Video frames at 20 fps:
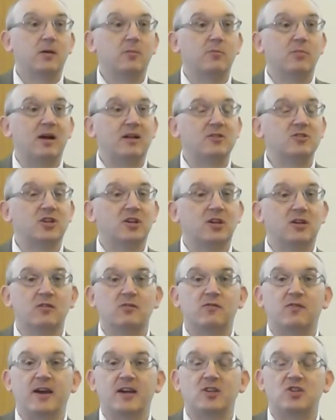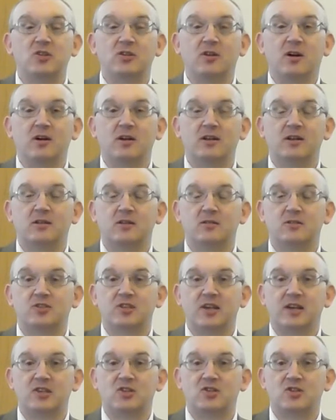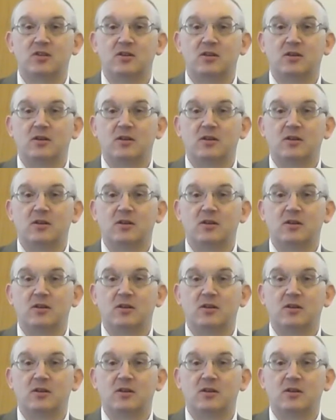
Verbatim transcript: Belgic Confession, Article 6,